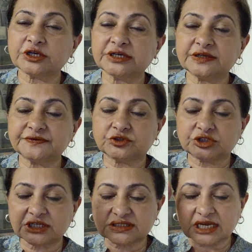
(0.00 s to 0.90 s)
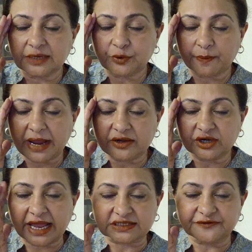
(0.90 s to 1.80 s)
alternatives, just keep your
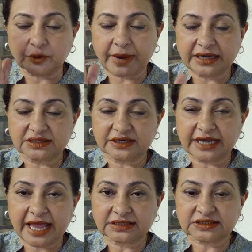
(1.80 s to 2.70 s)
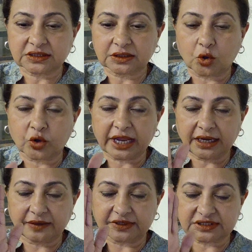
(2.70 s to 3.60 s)
mind relaxed. If your mind is relaxed,
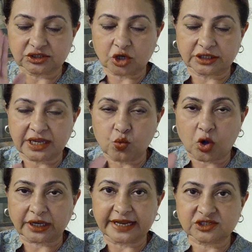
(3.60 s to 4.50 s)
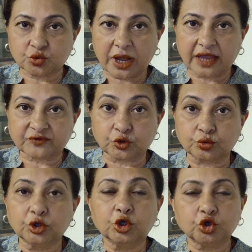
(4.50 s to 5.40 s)
okay, this is not there, what next do I have to
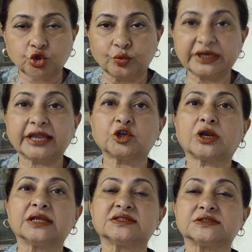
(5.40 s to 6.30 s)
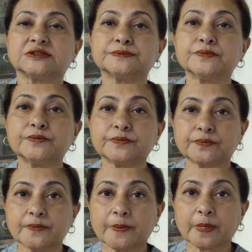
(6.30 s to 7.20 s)
do? You will get your answers.
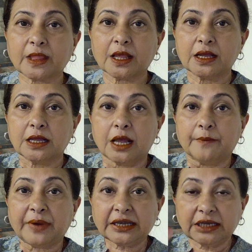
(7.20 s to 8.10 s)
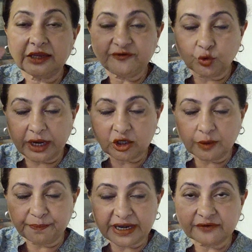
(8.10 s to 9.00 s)
But if you get
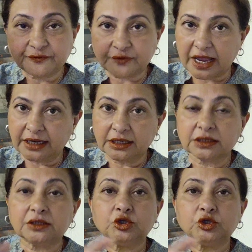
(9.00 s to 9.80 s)
your brain fried,